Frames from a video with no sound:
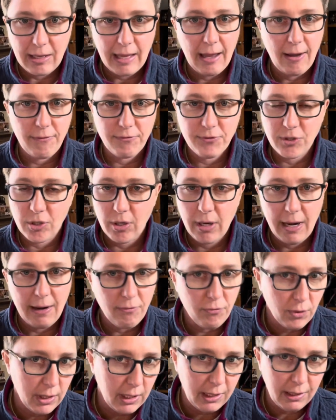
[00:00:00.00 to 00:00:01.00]
after
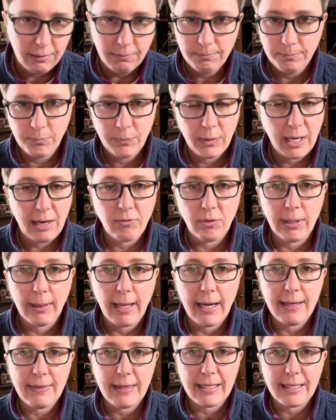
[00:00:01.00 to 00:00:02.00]
every line that